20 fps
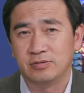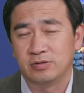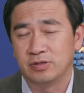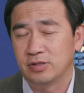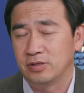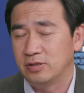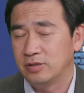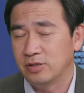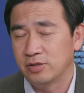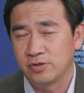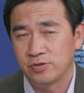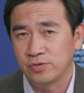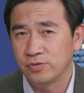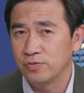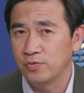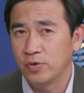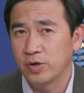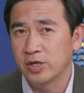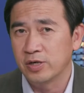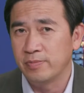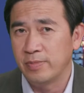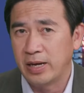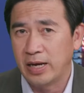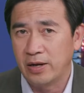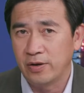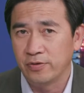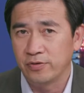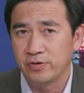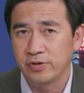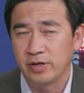just through word of
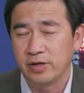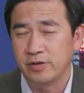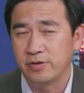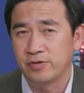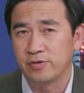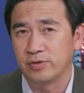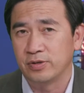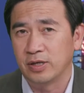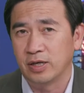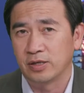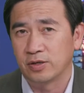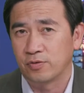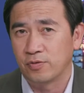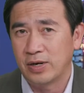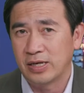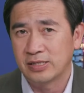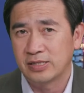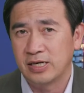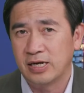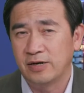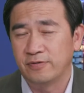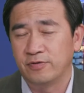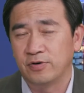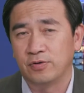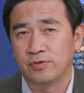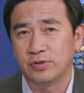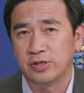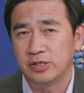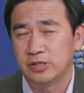mouth and on a grass level,